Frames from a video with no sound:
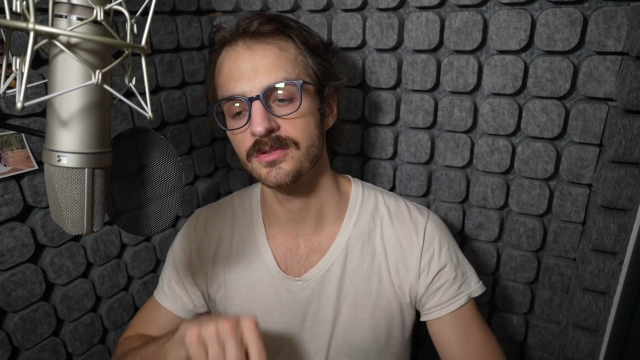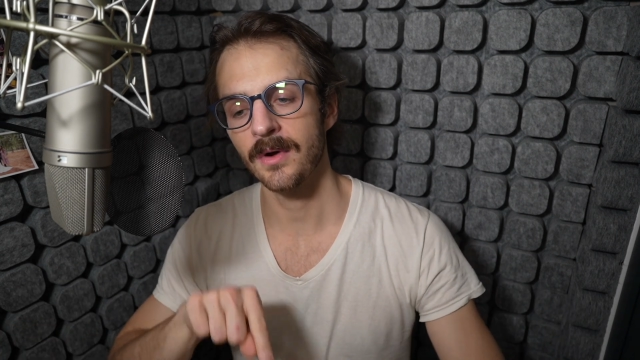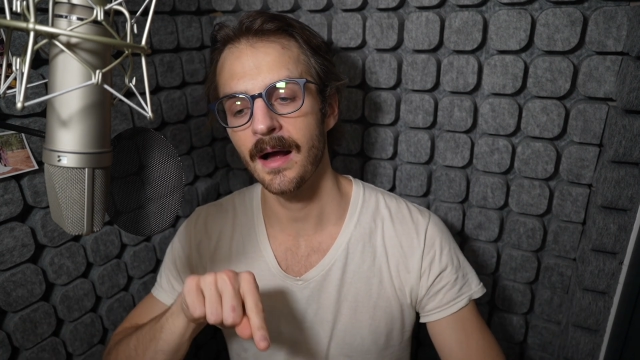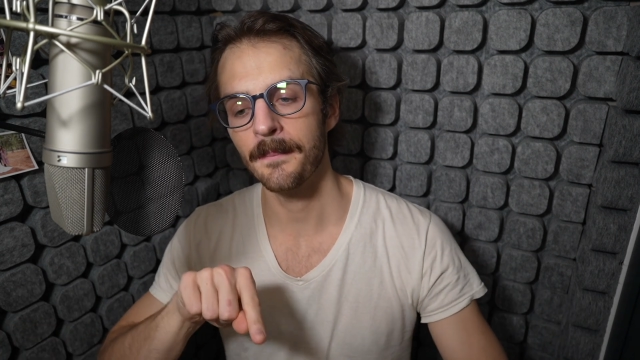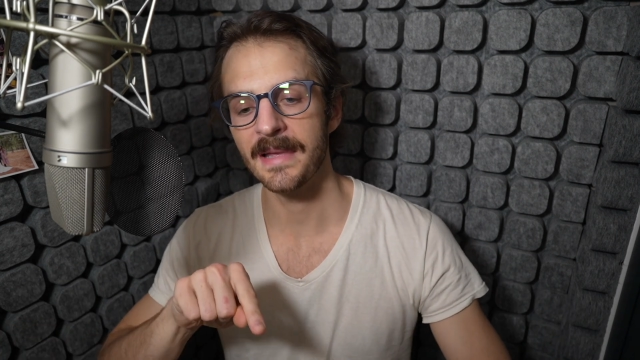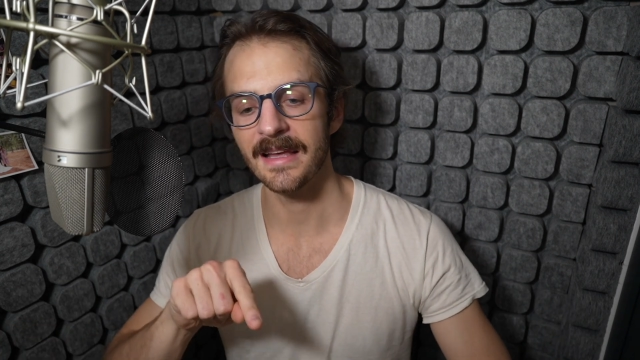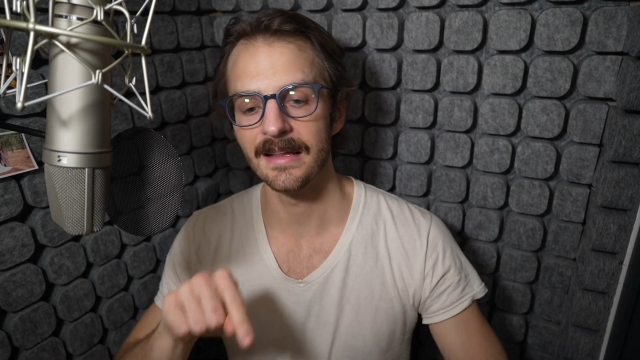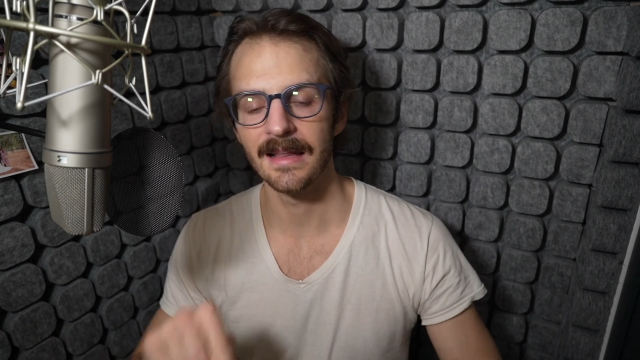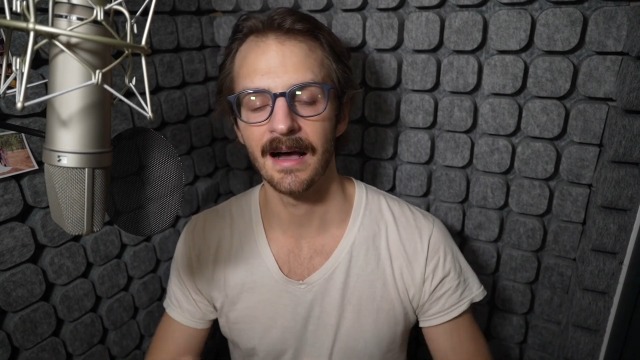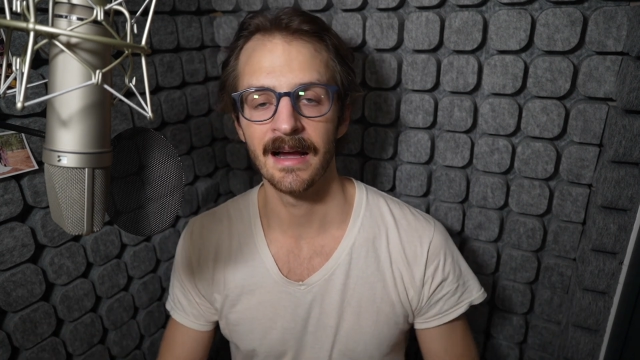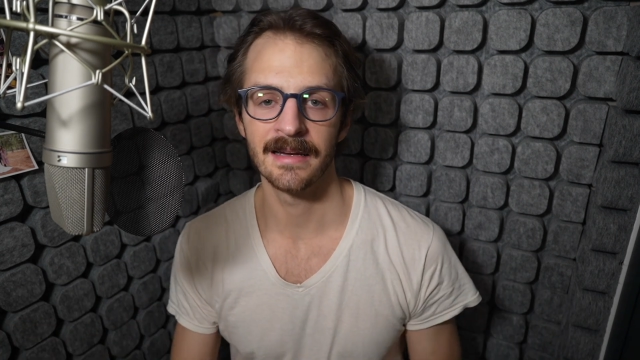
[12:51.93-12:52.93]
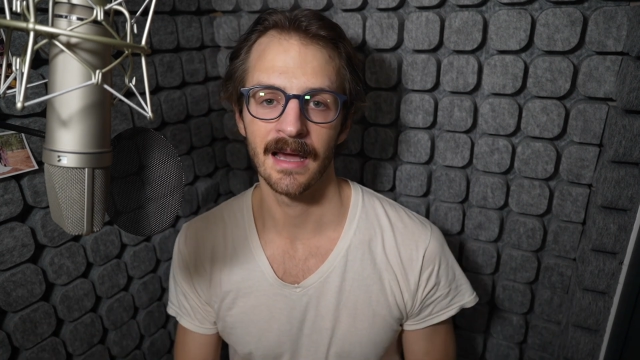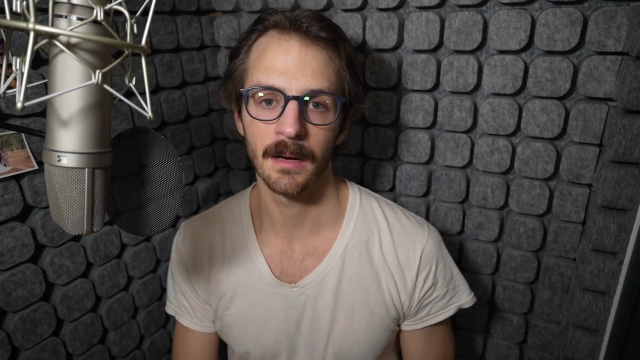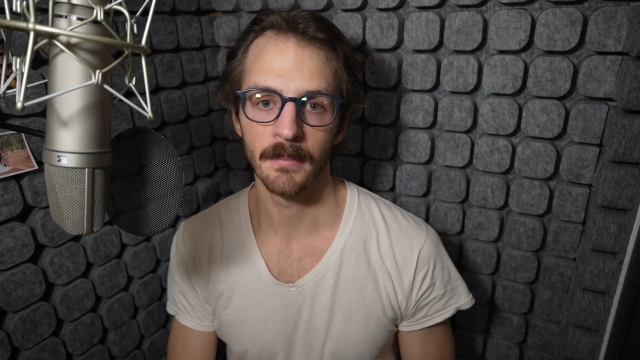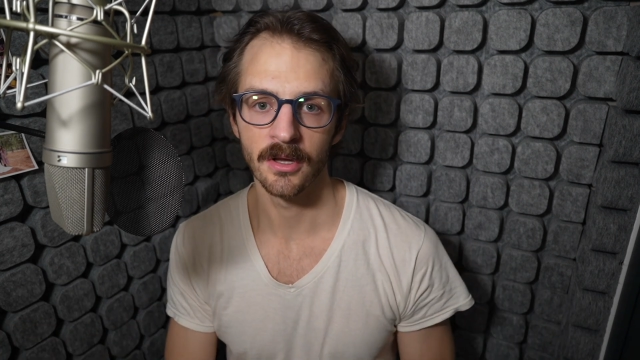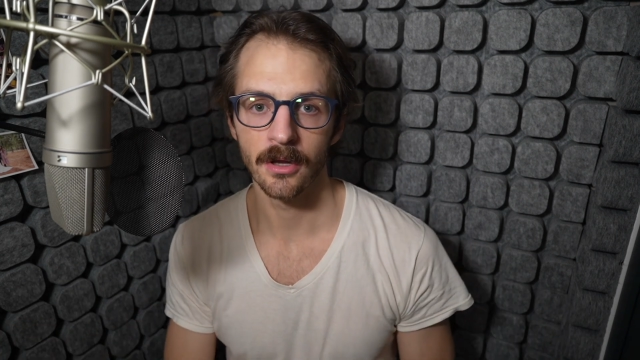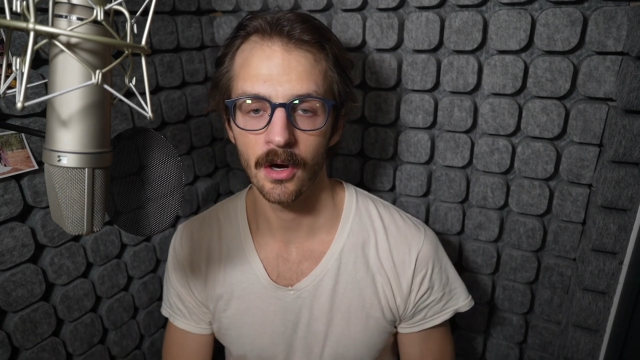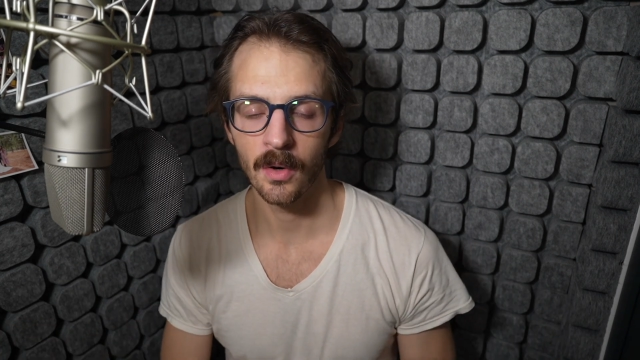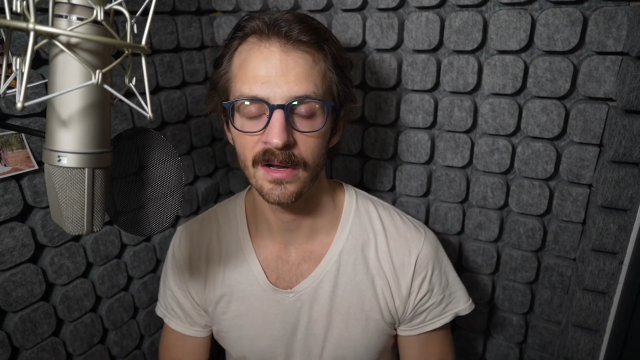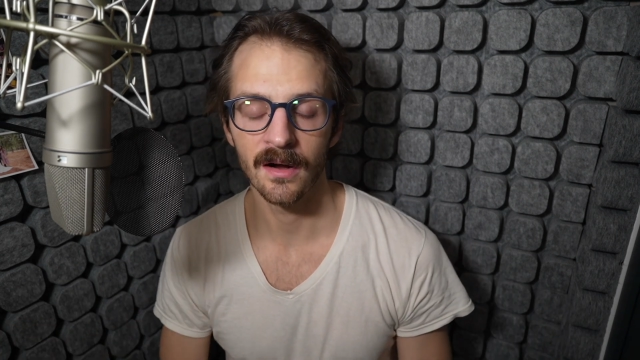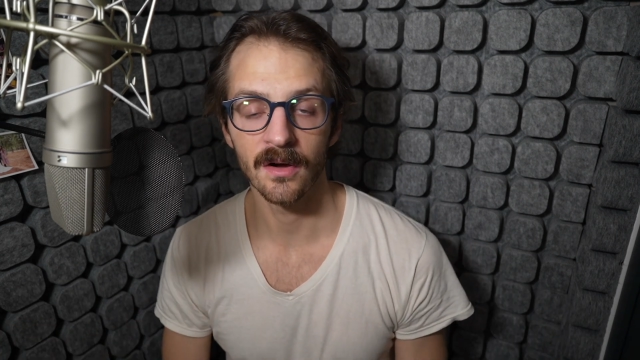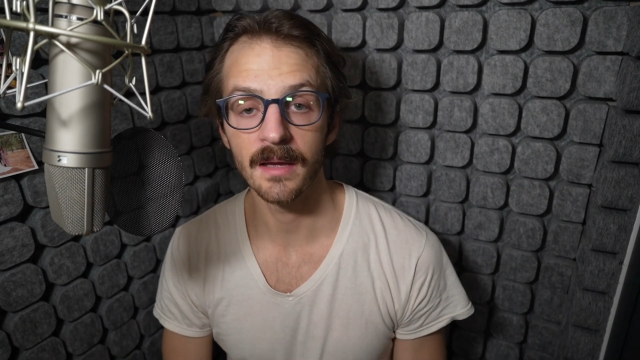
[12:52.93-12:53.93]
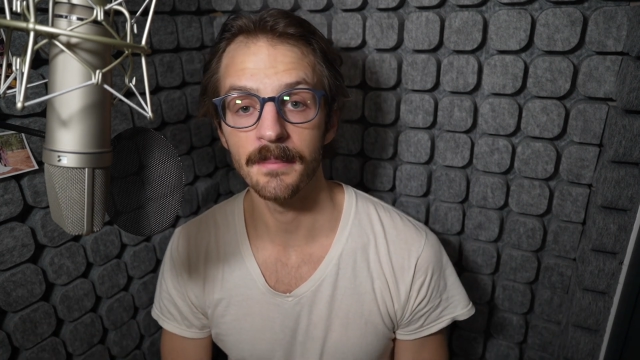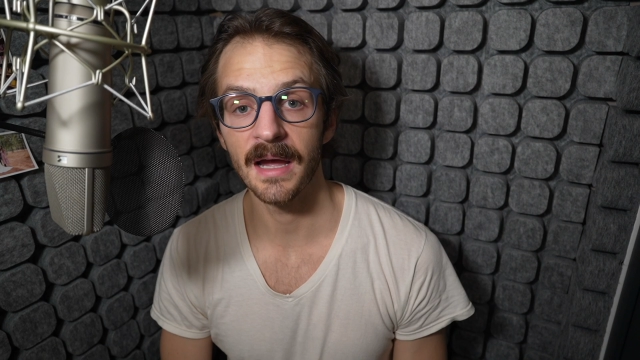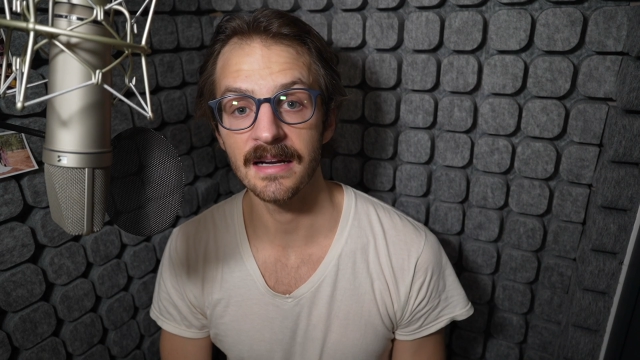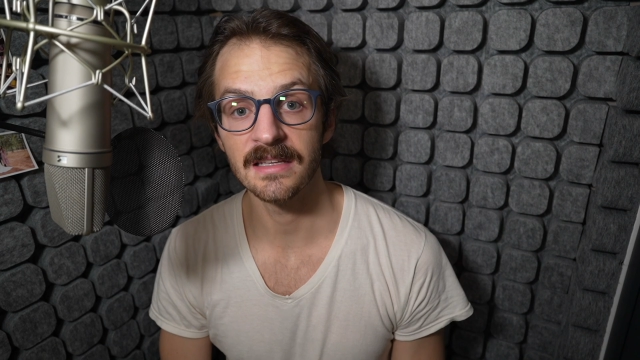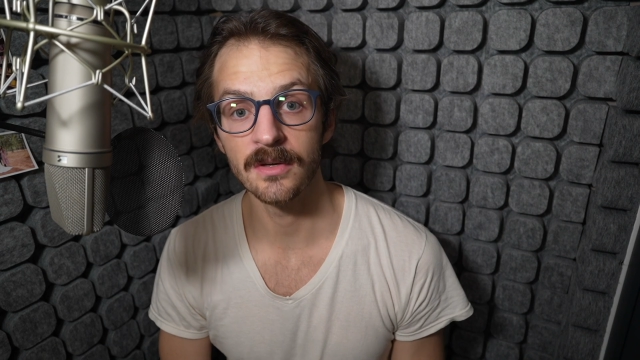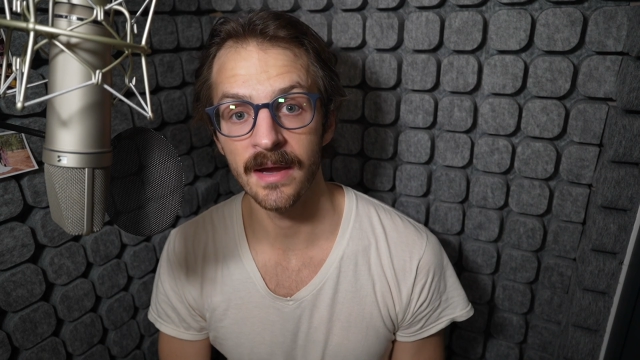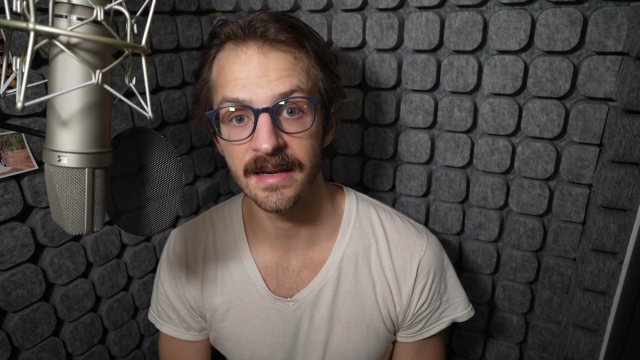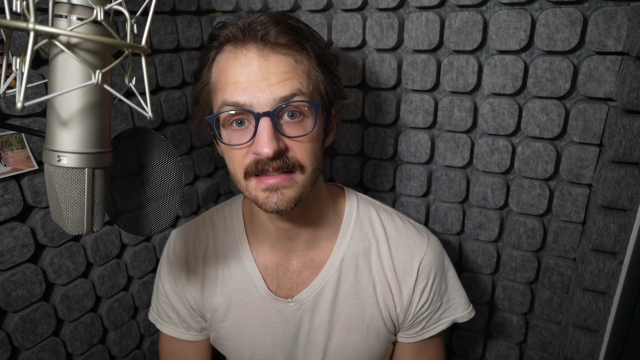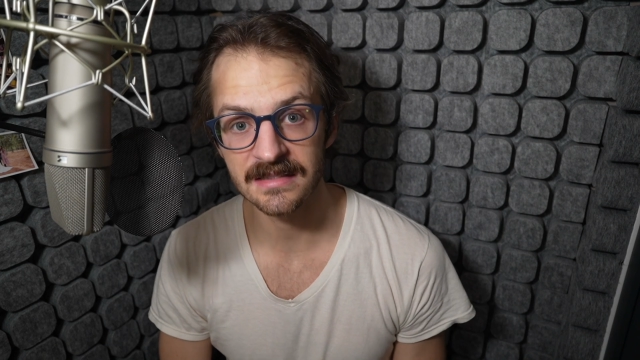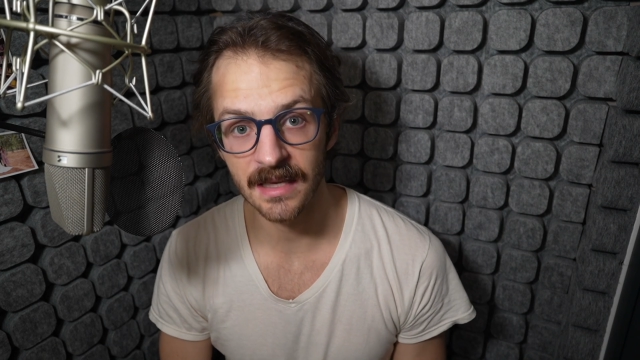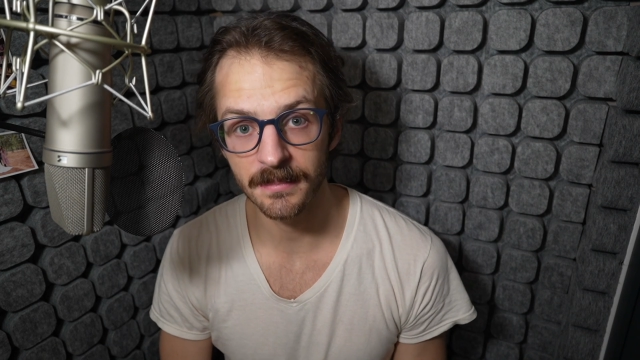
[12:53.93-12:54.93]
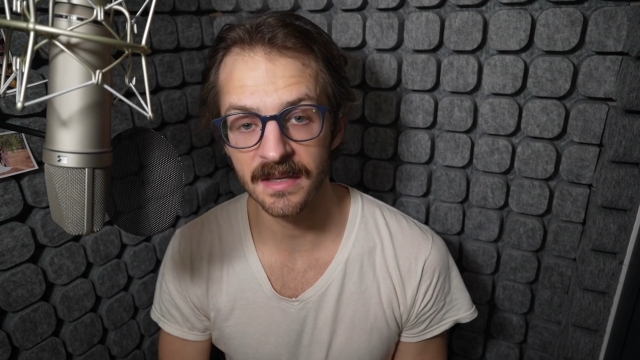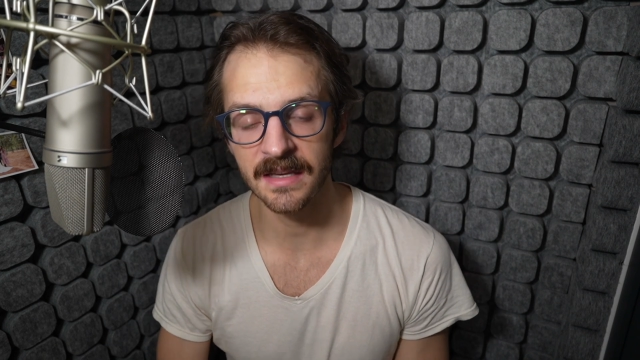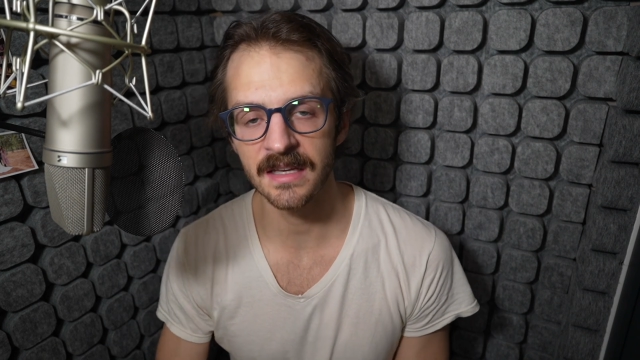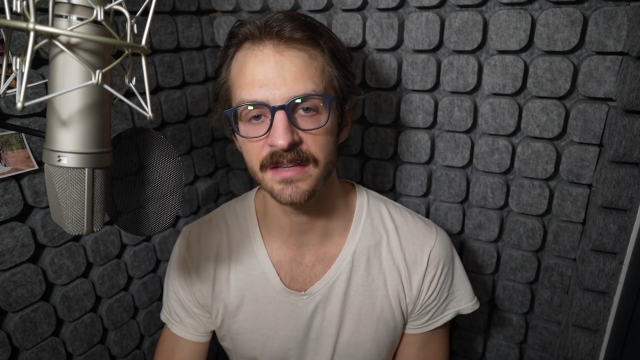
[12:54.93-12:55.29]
drop me a line down below and I'll get back to you ASAP.